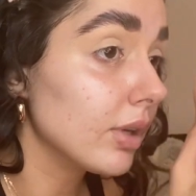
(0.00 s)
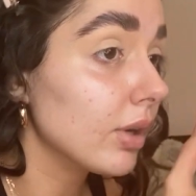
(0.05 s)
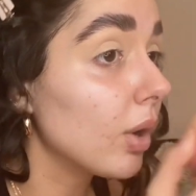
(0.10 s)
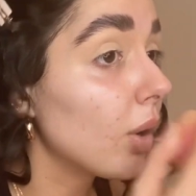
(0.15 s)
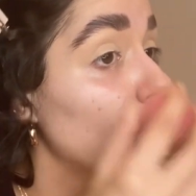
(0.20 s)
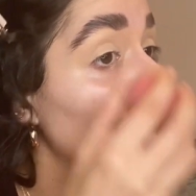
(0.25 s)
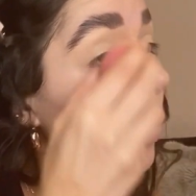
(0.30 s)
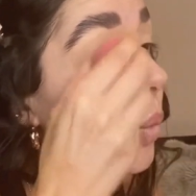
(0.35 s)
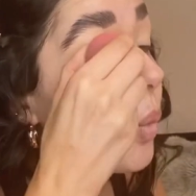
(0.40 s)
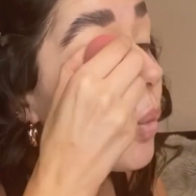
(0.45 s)

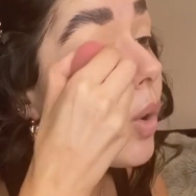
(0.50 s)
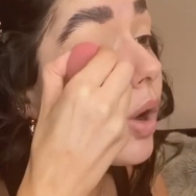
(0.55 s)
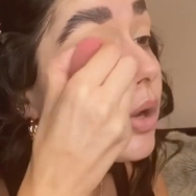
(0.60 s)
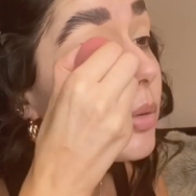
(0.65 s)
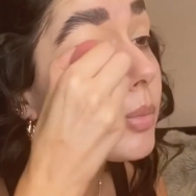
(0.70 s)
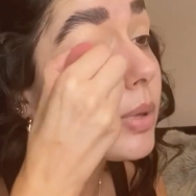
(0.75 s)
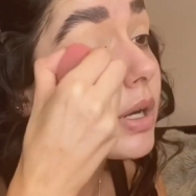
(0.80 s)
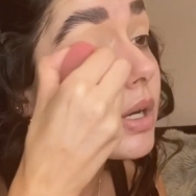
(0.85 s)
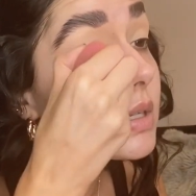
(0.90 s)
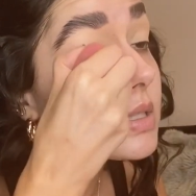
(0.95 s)
one
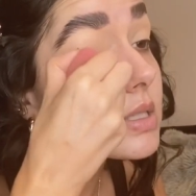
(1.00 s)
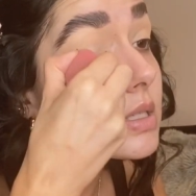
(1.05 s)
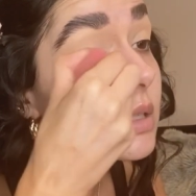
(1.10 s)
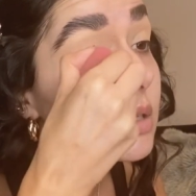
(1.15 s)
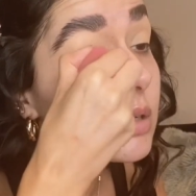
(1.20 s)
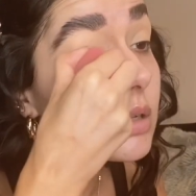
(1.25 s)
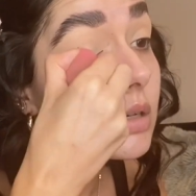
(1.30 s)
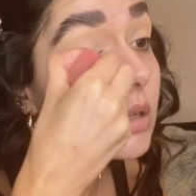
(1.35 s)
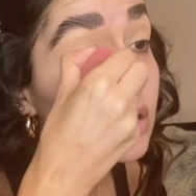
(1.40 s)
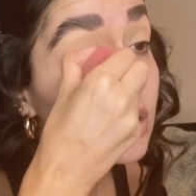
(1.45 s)
person
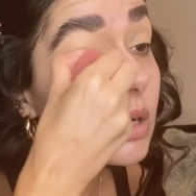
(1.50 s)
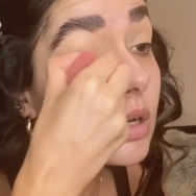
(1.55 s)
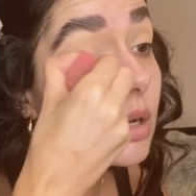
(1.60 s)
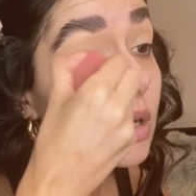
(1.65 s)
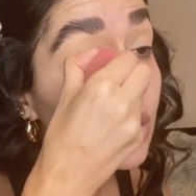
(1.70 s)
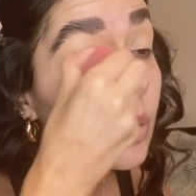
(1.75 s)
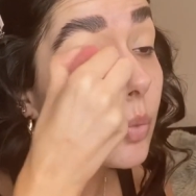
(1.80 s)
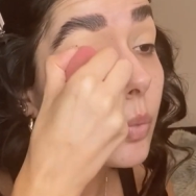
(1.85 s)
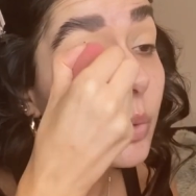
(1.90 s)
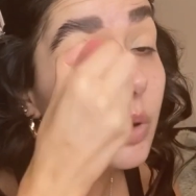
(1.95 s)

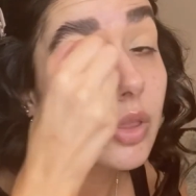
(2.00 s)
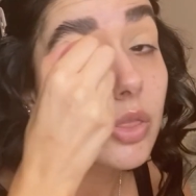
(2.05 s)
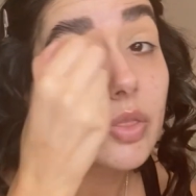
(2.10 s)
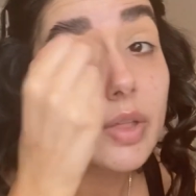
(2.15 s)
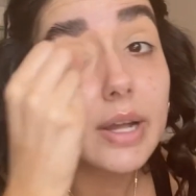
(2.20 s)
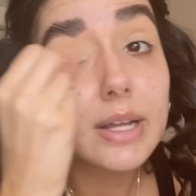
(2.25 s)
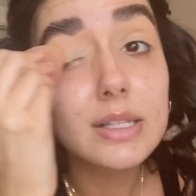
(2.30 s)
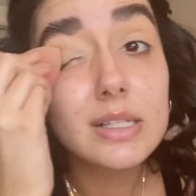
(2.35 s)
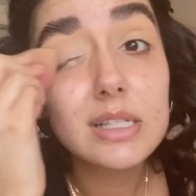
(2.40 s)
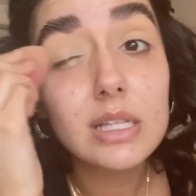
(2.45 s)
with their
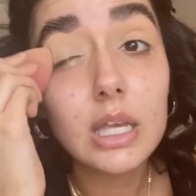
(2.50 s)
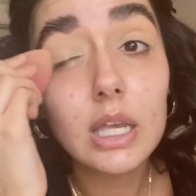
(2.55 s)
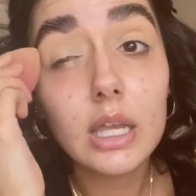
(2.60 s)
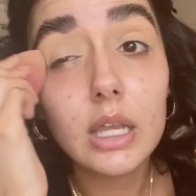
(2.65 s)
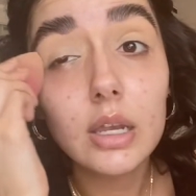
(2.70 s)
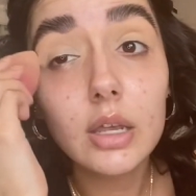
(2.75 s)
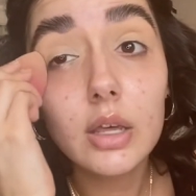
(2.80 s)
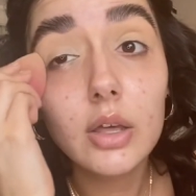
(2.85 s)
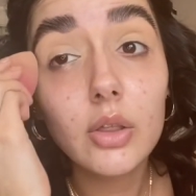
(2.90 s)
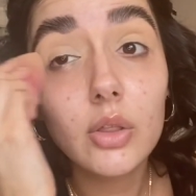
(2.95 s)
skin,
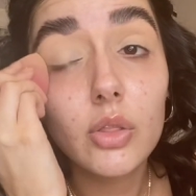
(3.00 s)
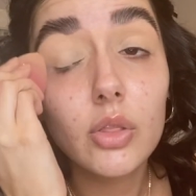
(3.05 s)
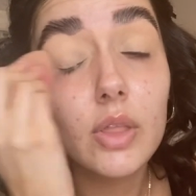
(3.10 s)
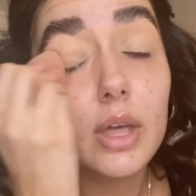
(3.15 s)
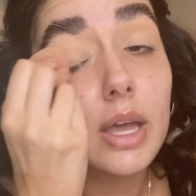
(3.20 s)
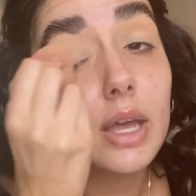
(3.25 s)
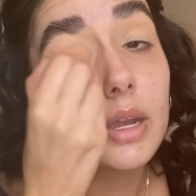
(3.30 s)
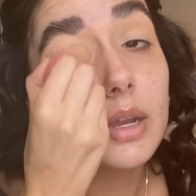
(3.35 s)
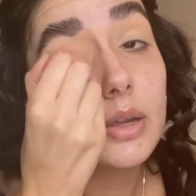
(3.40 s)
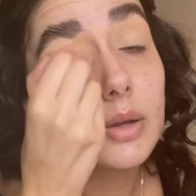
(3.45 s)

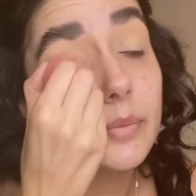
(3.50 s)
then